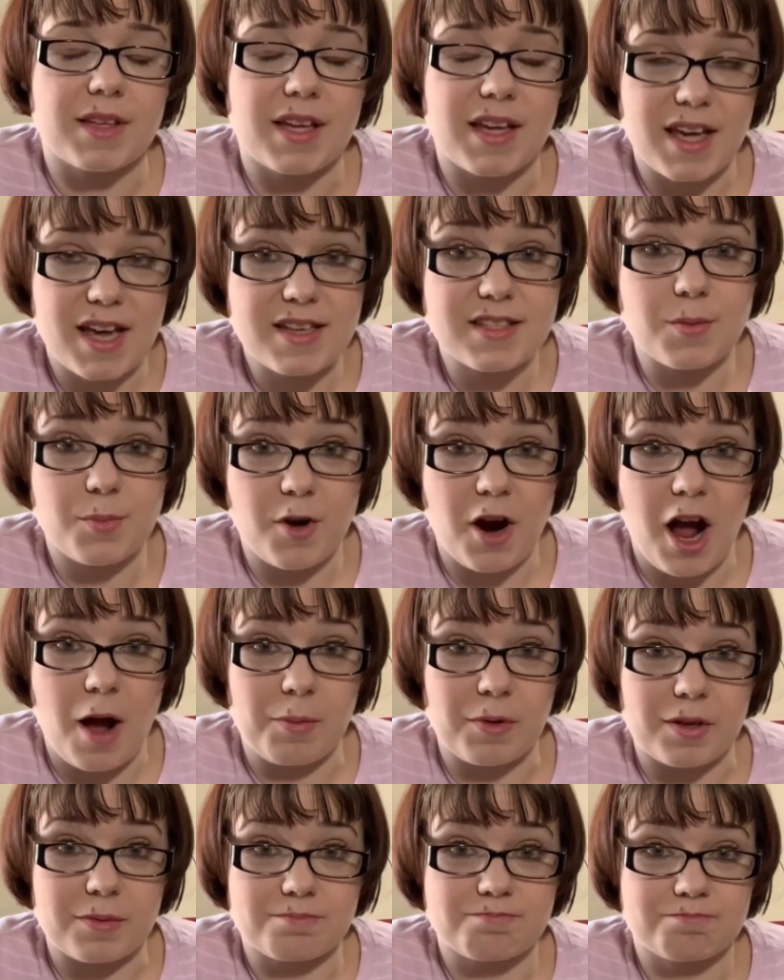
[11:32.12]
is a
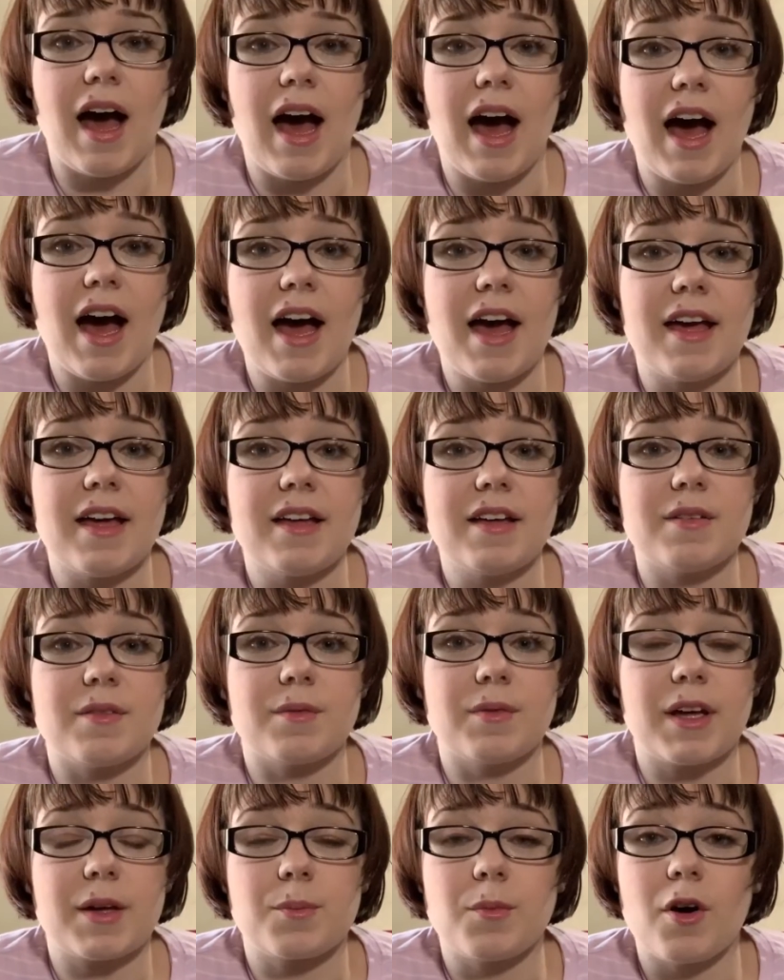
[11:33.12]
problem.
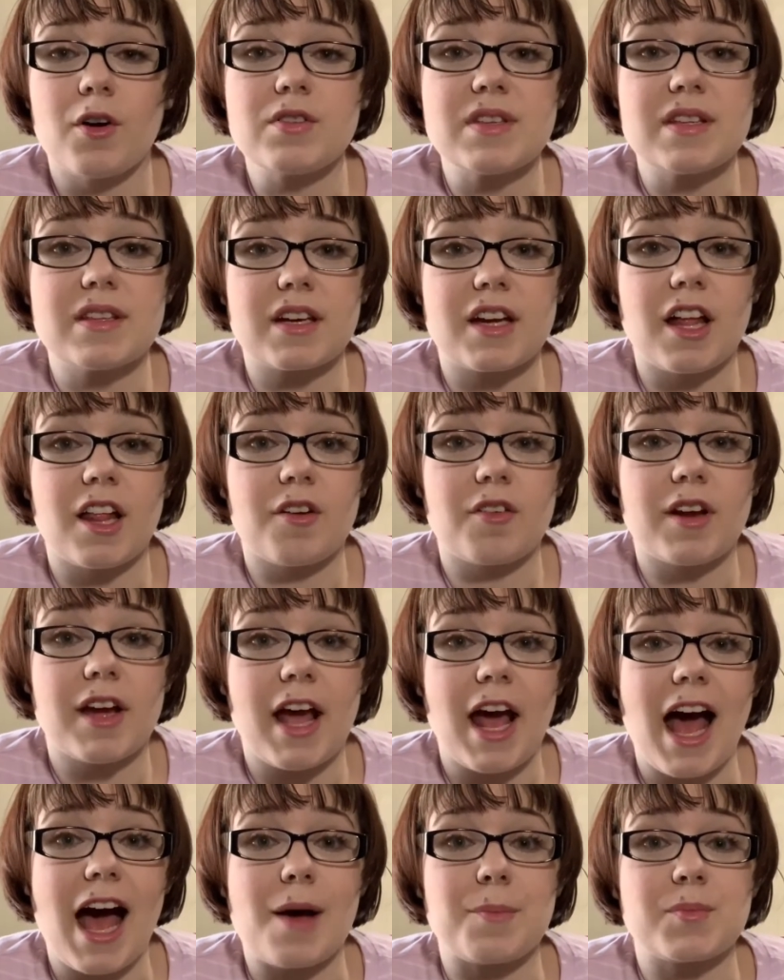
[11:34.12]
Like most of the coloring
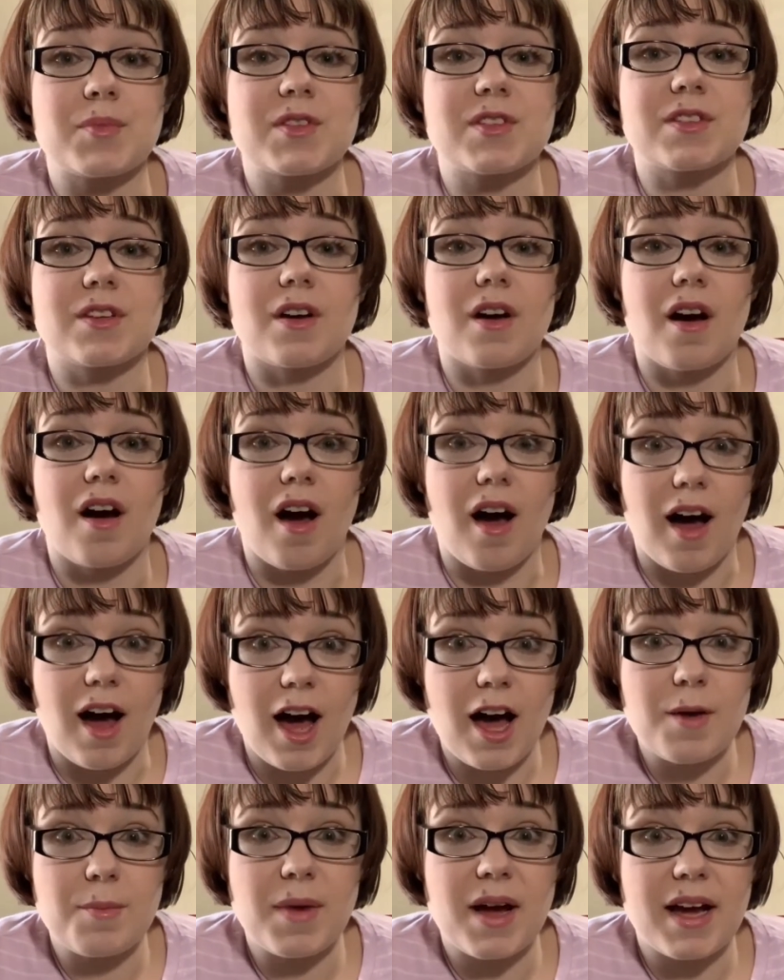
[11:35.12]
apps
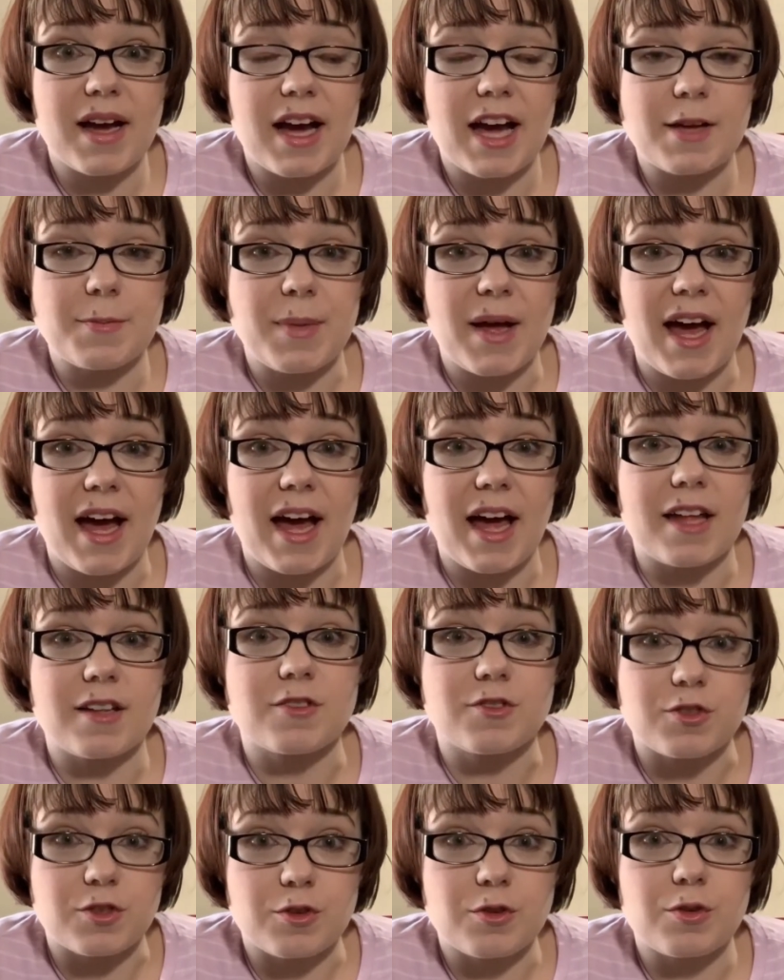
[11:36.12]
on my iPad
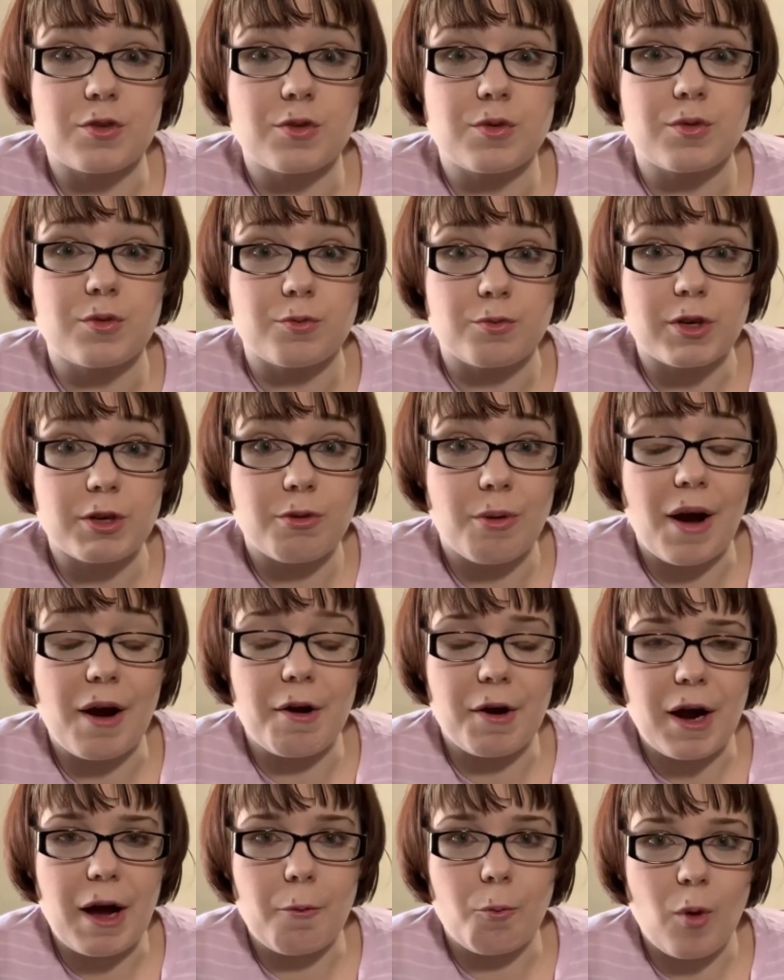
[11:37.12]
do
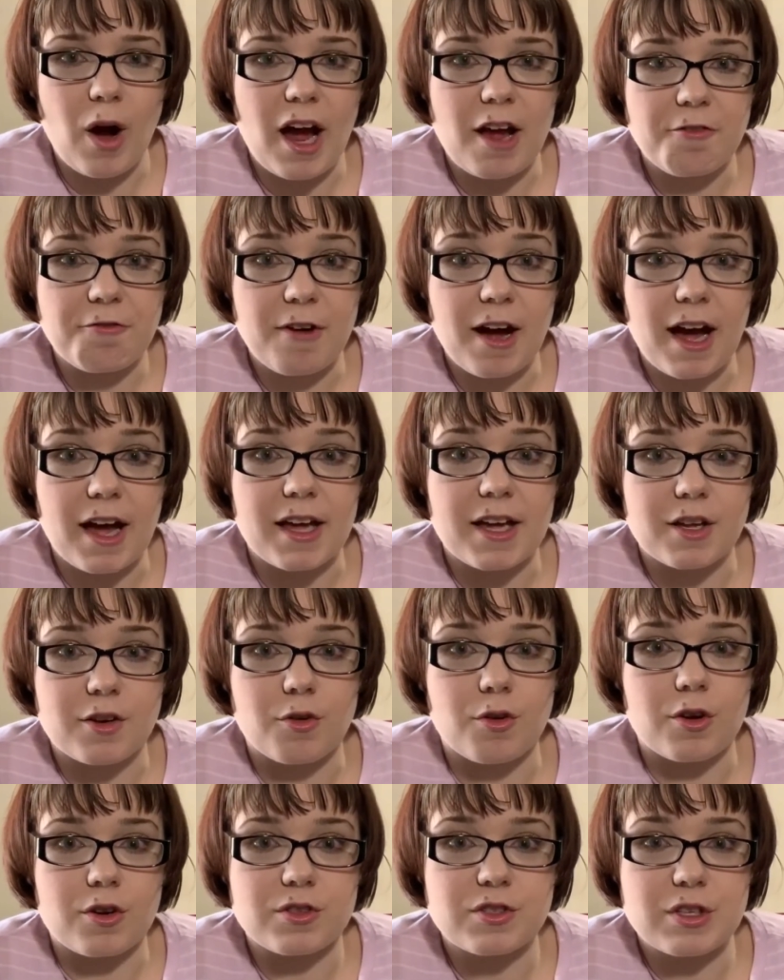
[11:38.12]
require Wi-Fi in
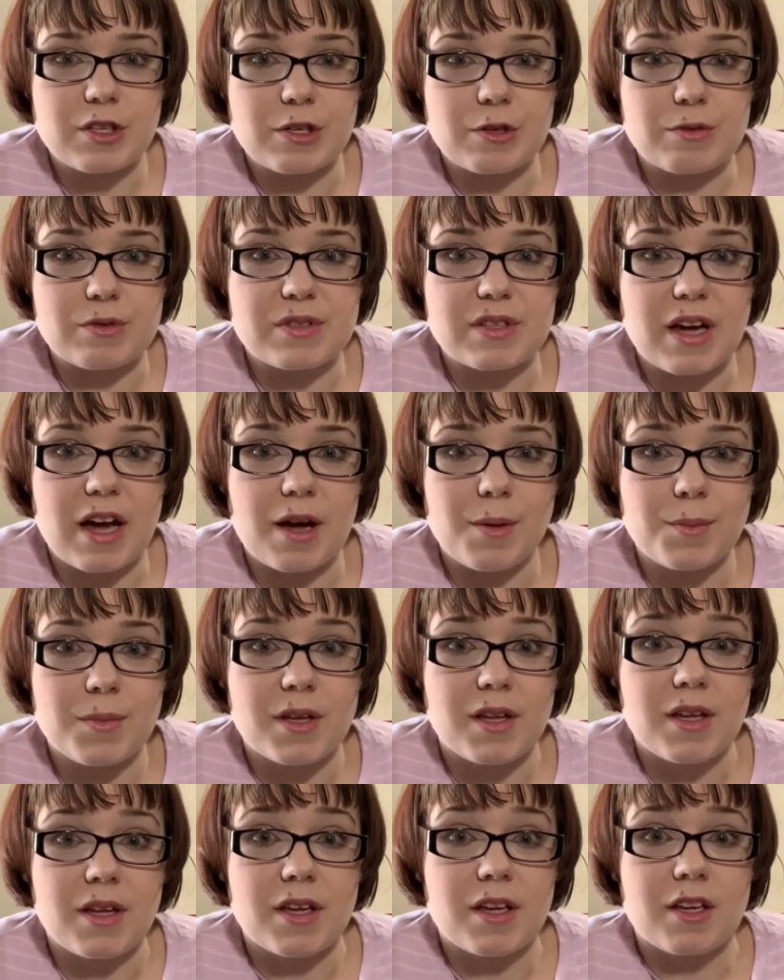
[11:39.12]
order to use them.
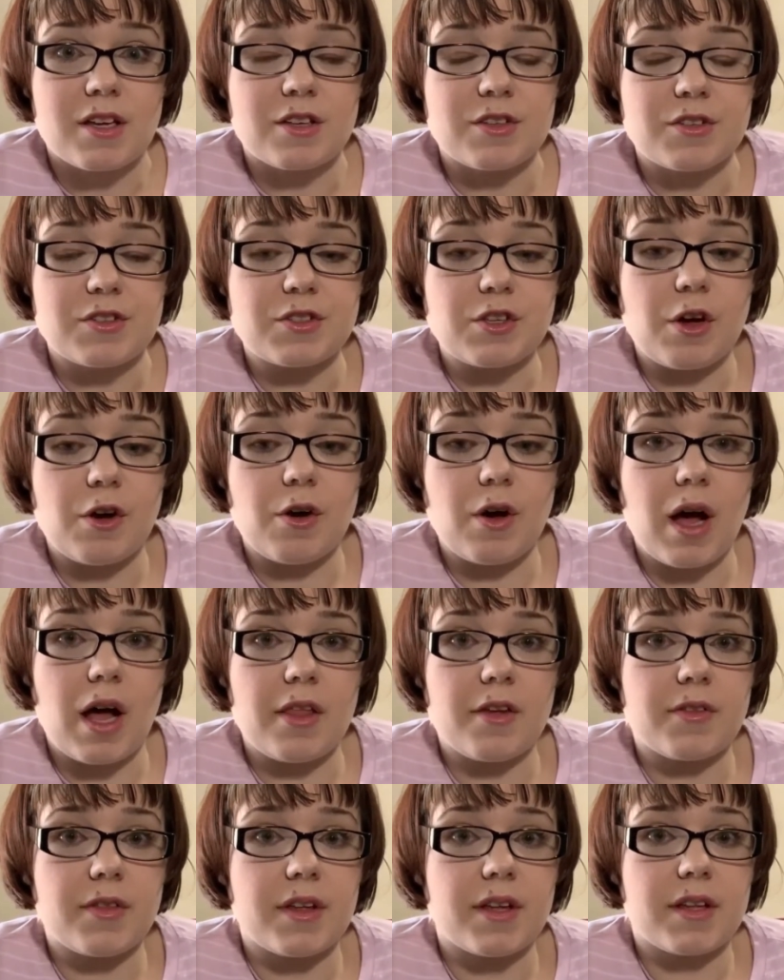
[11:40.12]
So
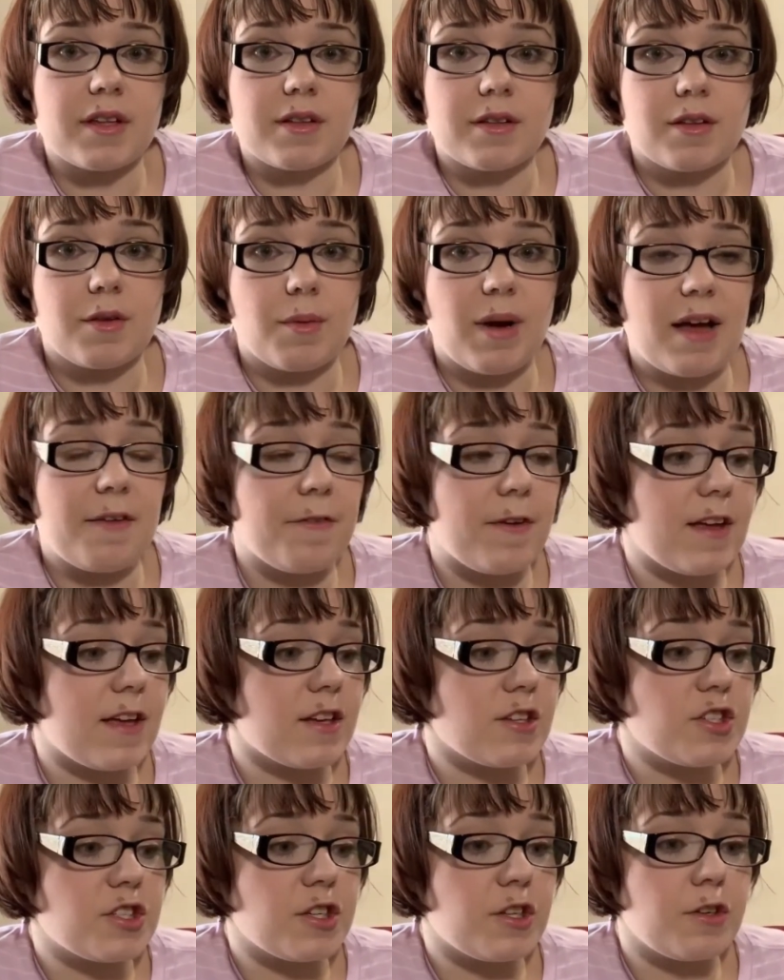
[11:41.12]
other than the Wi-Fi
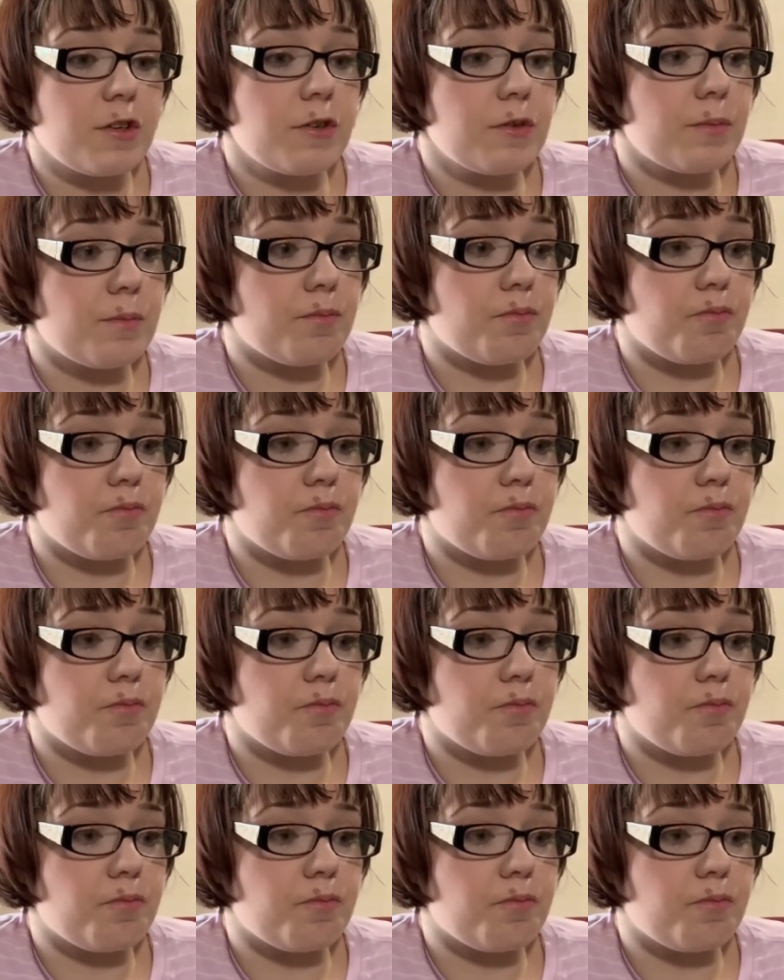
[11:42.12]
issue,